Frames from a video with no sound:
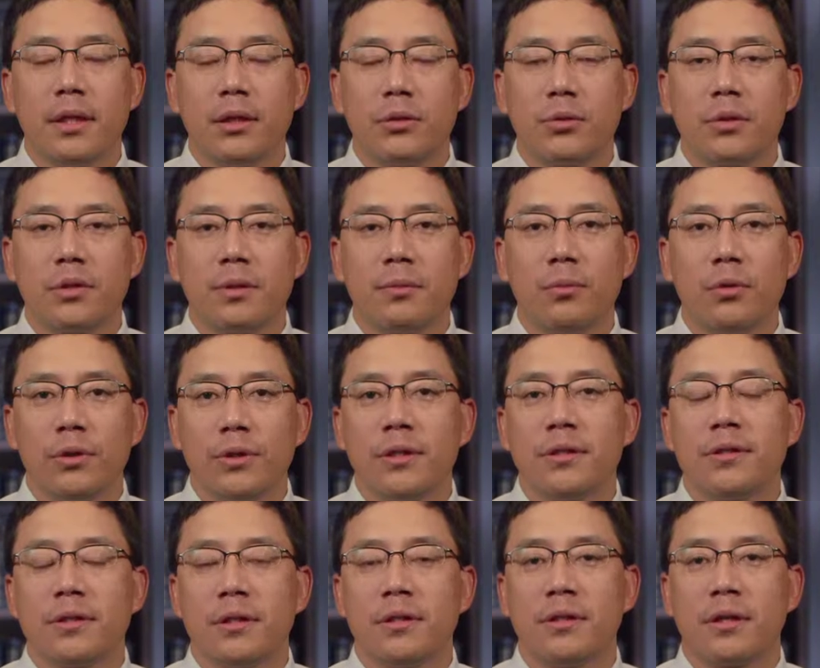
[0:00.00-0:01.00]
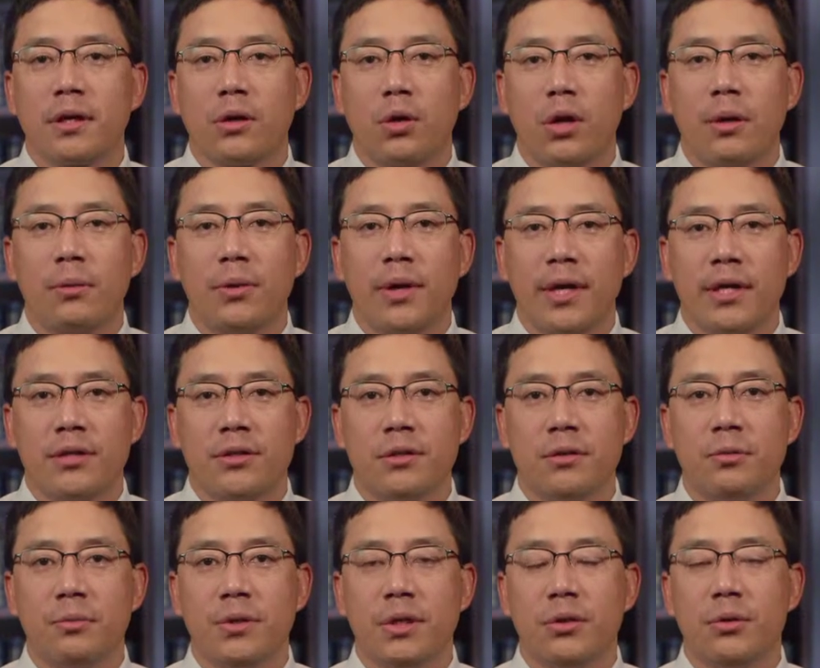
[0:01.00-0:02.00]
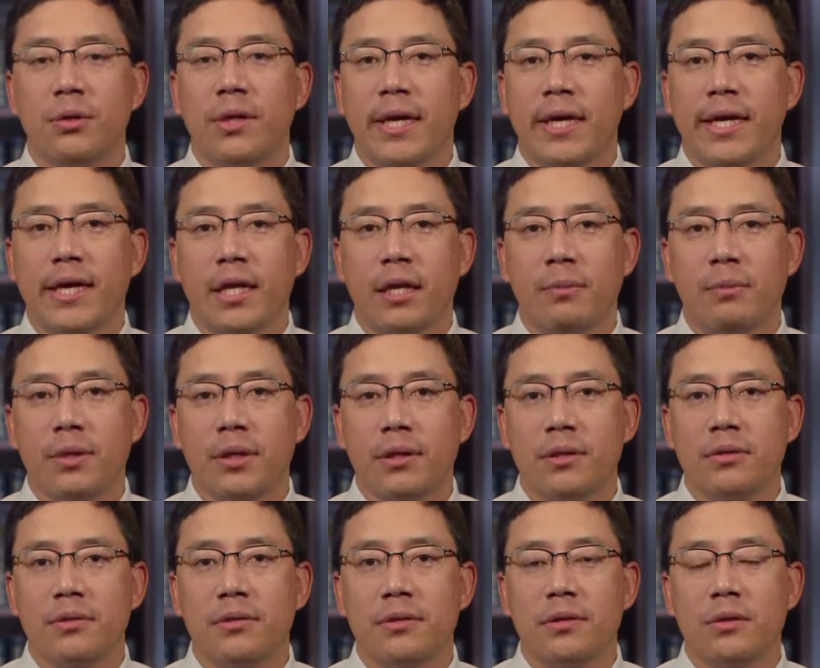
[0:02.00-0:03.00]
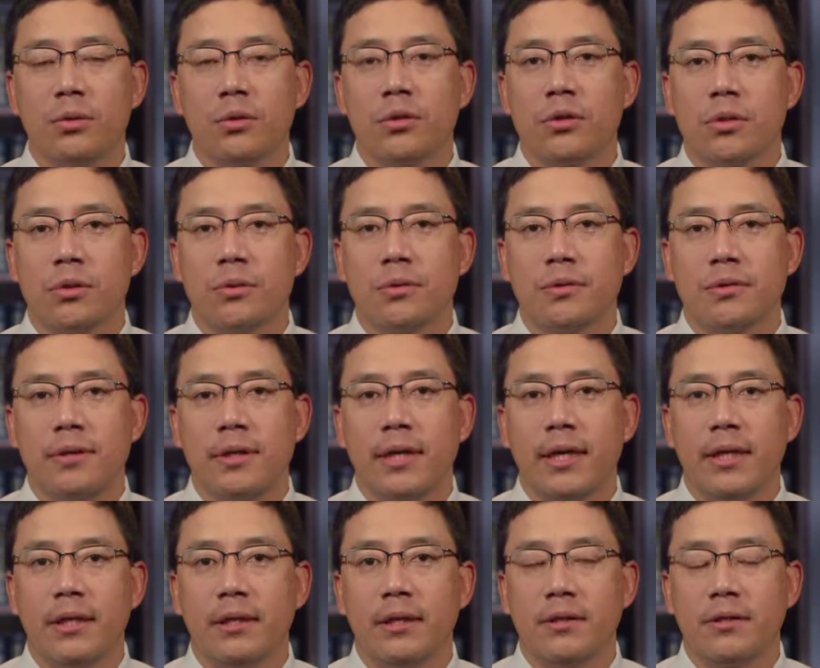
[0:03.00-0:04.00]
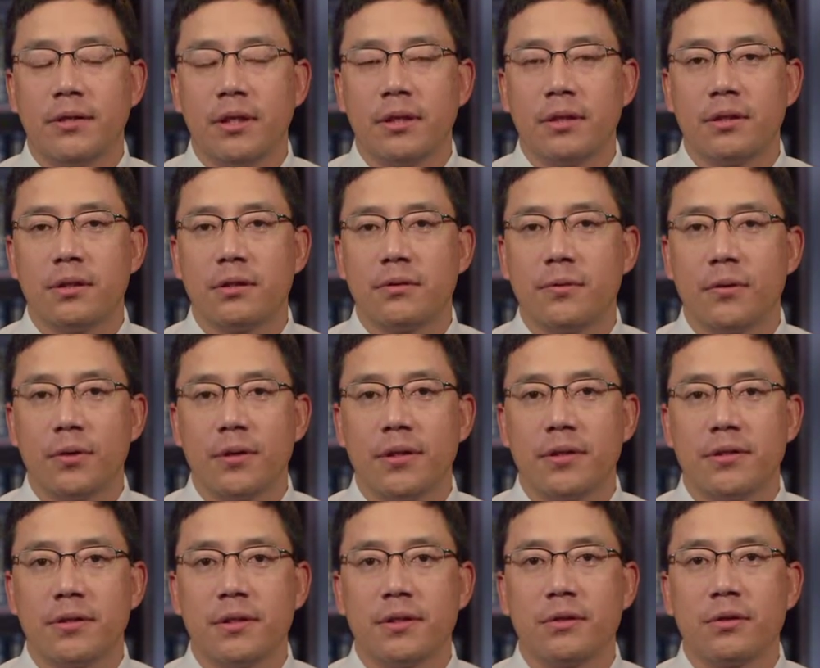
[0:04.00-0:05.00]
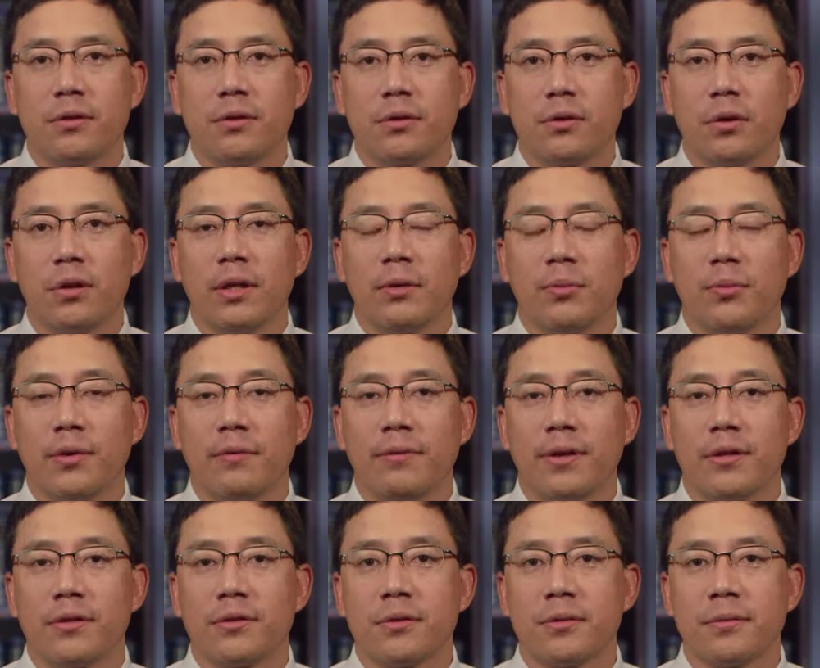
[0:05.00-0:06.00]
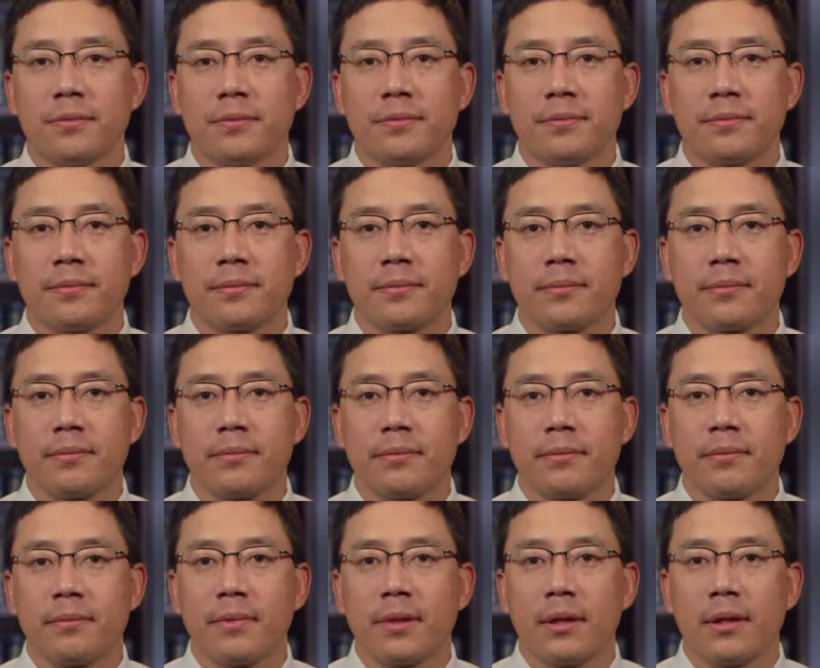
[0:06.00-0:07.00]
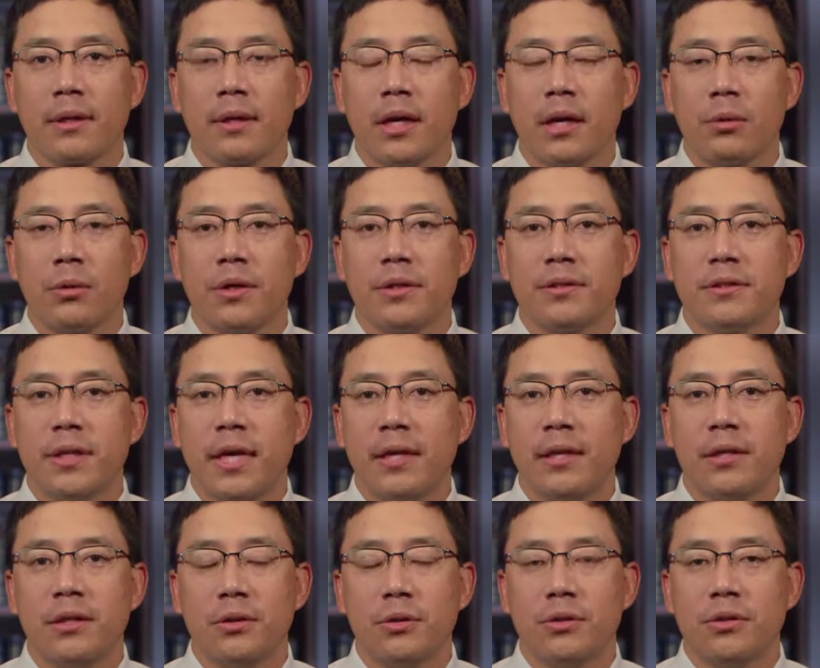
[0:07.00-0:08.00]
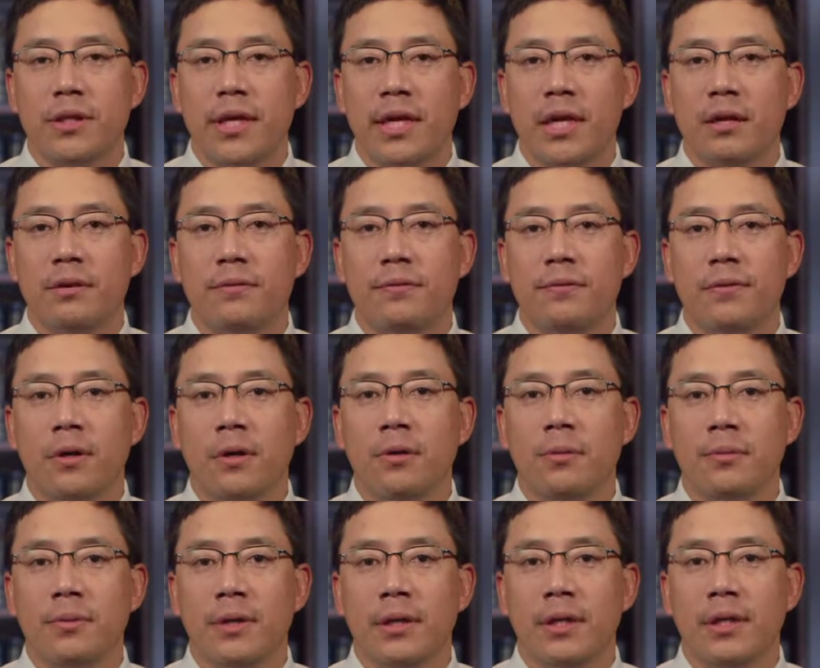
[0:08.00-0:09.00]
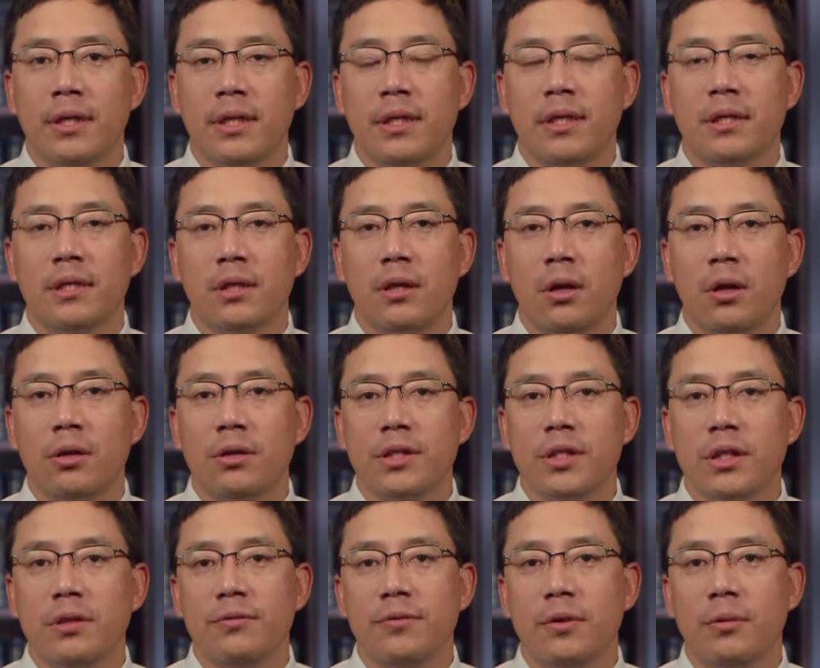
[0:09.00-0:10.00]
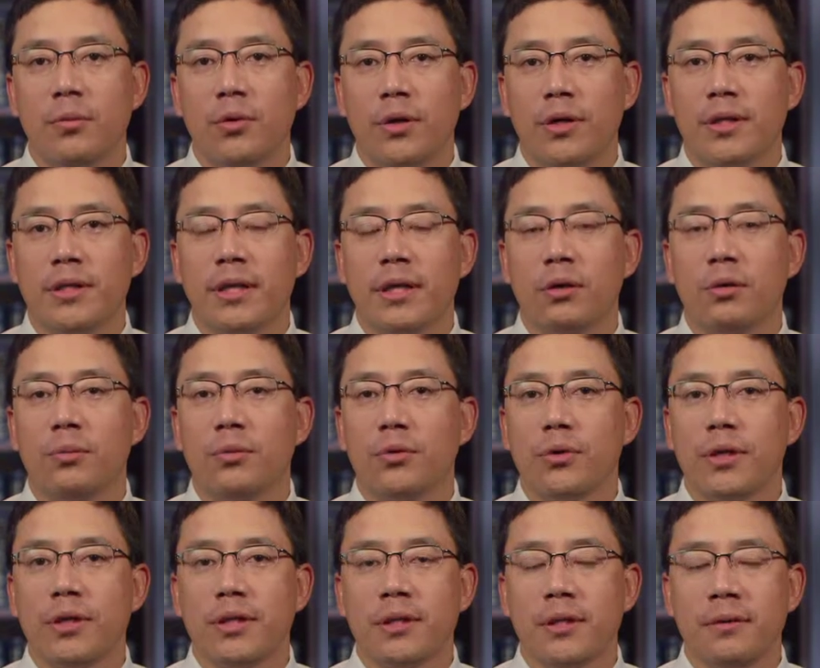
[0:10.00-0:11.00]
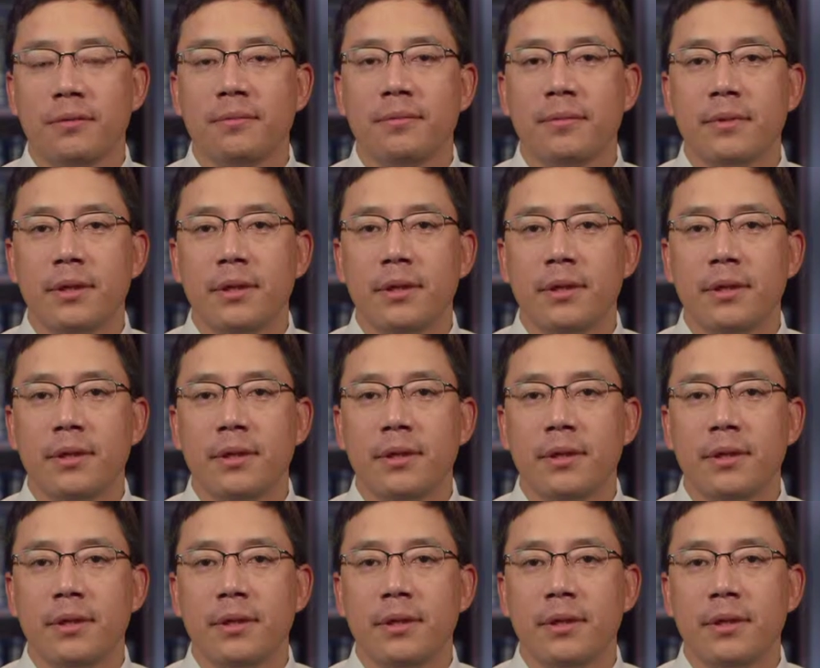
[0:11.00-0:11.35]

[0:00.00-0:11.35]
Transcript: This was a multi-center collaboration between academic institutions and the Centers for Disease Control and Prevention. Our study used data from the Etiology of Pneumonia in the Community,